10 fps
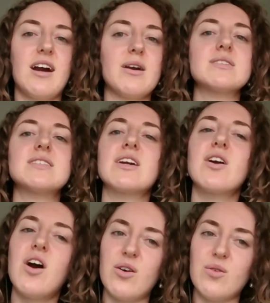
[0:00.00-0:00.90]
i was like
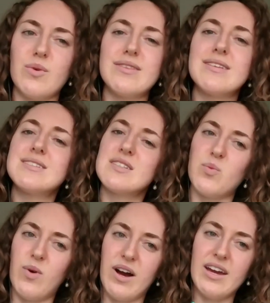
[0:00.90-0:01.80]
oh well this
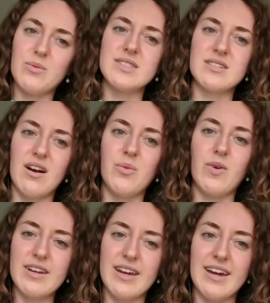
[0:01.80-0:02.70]
is why it was not
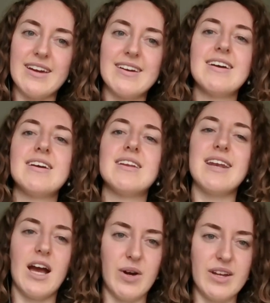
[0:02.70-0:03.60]
working
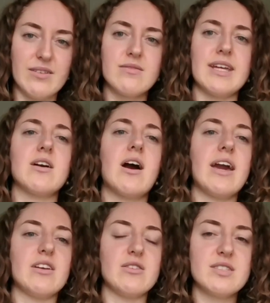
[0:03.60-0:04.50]
now i like
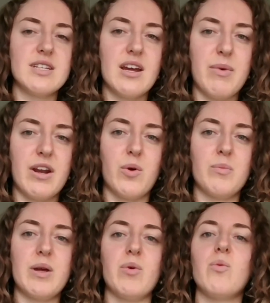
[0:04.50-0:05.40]
i understand better
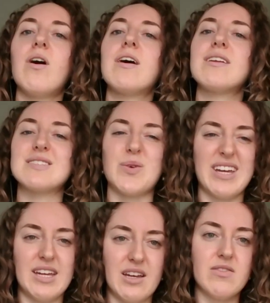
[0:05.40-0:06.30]
what people want and so i
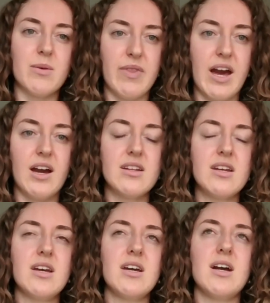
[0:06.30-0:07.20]
can give them that
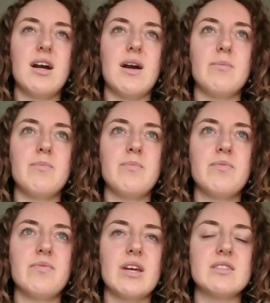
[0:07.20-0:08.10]
um,
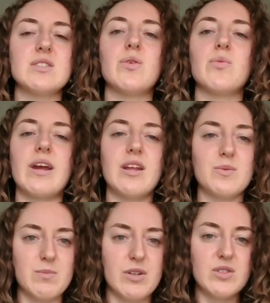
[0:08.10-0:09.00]
and so the writing
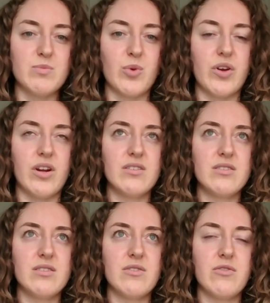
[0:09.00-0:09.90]
was much smoother
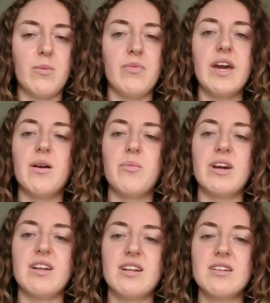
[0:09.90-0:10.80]
from there
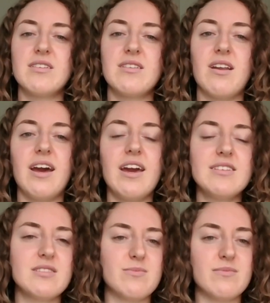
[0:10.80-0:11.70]
but i
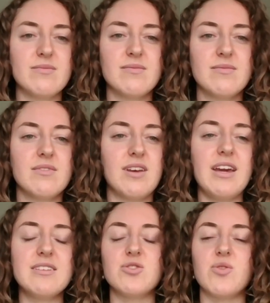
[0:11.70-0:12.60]
had to
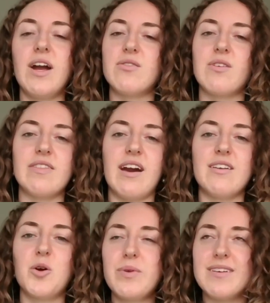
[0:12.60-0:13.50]
I had to trial run
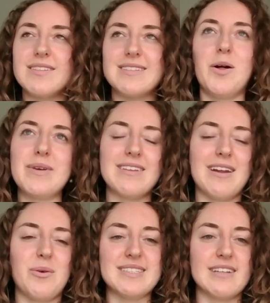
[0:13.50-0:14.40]
that. Nobody could tell me that
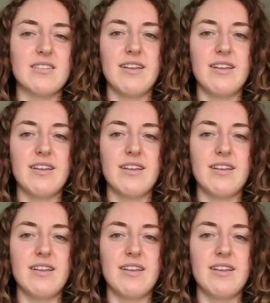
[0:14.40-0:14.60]
I wasn't going to